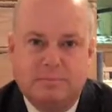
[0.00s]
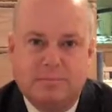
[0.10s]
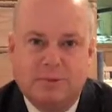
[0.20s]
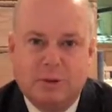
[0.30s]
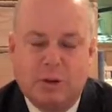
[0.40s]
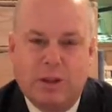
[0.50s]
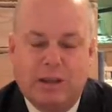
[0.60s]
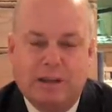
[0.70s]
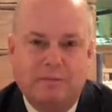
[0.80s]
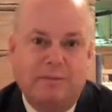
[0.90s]
so they
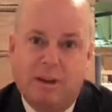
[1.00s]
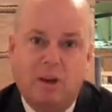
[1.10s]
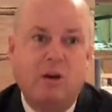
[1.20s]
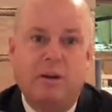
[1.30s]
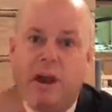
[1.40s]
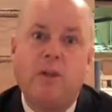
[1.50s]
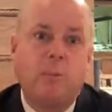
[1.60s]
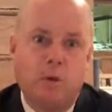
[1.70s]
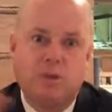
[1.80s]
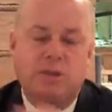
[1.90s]
can hear another
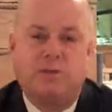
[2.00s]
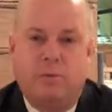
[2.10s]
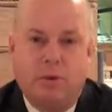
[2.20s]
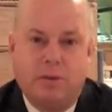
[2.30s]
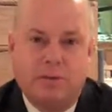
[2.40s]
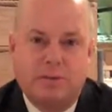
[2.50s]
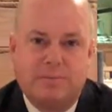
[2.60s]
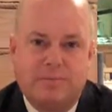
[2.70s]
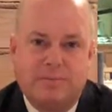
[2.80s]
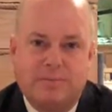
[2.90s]
person's voice.
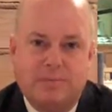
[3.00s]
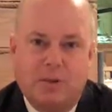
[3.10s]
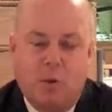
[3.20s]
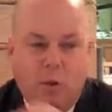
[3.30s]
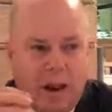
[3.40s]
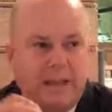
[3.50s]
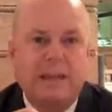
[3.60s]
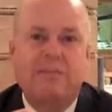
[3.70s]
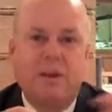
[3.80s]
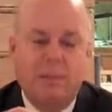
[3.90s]
Or I
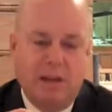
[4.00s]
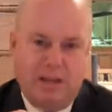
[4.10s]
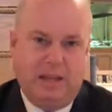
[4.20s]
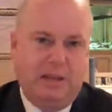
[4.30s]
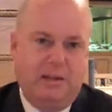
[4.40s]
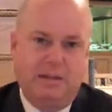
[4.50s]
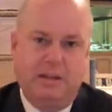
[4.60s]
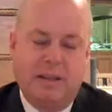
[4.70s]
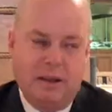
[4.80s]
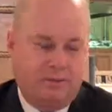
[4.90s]
give them a link
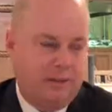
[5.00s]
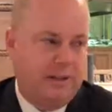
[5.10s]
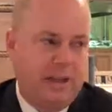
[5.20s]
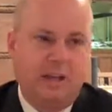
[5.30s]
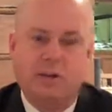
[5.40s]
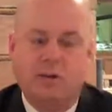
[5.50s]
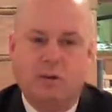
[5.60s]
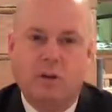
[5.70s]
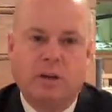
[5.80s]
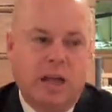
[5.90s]
that they can
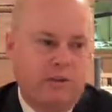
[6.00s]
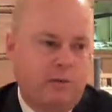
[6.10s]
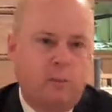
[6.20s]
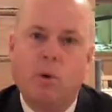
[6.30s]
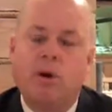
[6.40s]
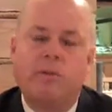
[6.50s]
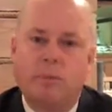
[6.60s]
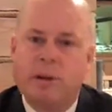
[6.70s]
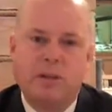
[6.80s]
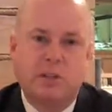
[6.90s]
look at for more
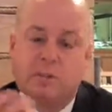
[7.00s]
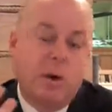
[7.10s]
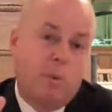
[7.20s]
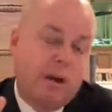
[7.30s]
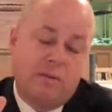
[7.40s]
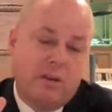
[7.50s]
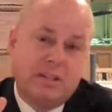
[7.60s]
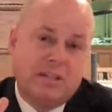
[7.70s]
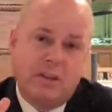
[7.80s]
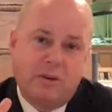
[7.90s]
information about whatever it
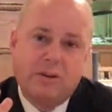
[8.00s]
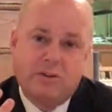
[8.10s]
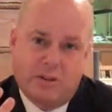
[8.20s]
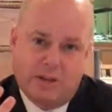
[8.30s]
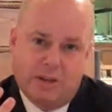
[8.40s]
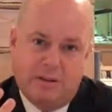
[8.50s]
is that they're interested in.